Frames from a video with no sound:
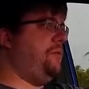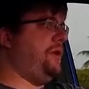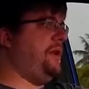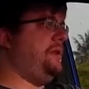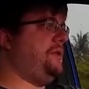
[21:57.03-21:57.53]
put
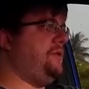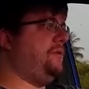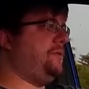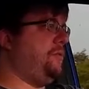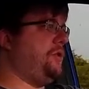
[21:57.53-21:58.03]
it into
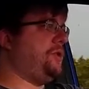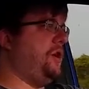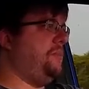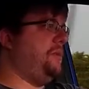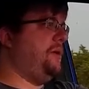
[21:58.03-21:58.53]
Sport
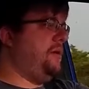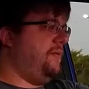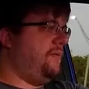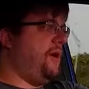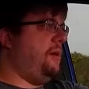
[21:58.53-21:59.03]
Sharp
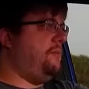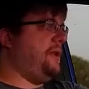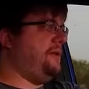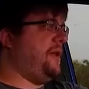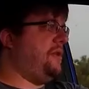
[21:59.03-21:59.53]
from
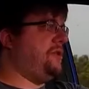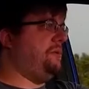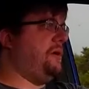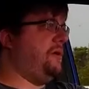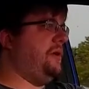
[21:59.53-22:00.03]
Intelligent
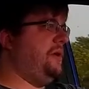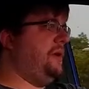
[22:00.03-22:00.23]
mode,